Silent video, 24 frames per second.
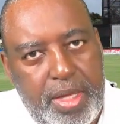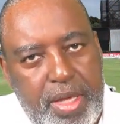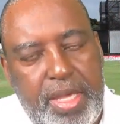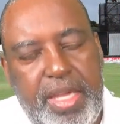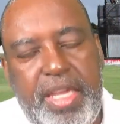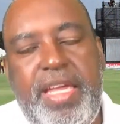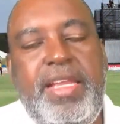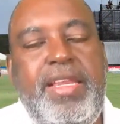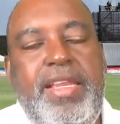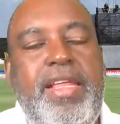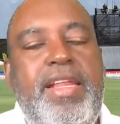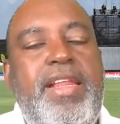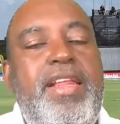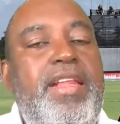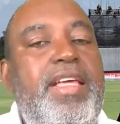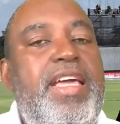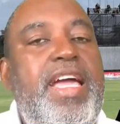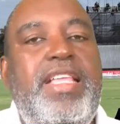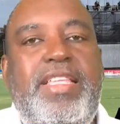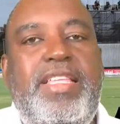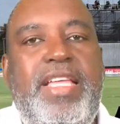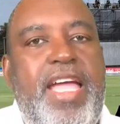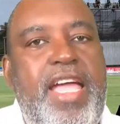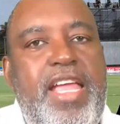He didn't
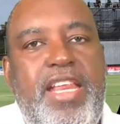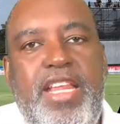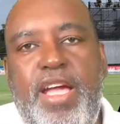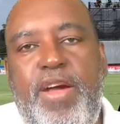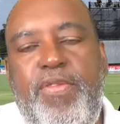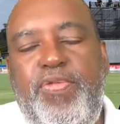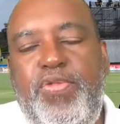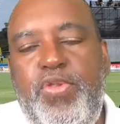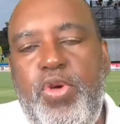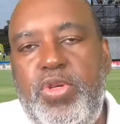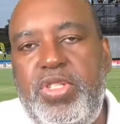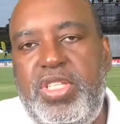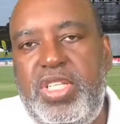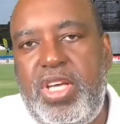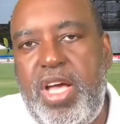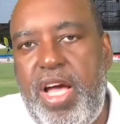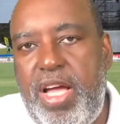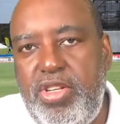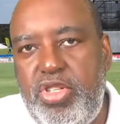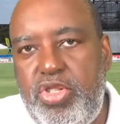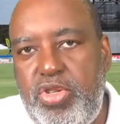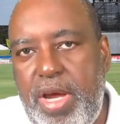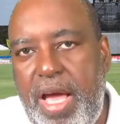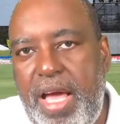get any of those
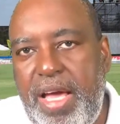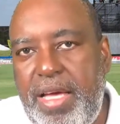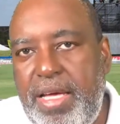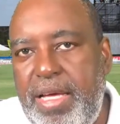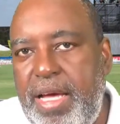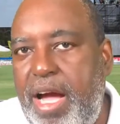contracts,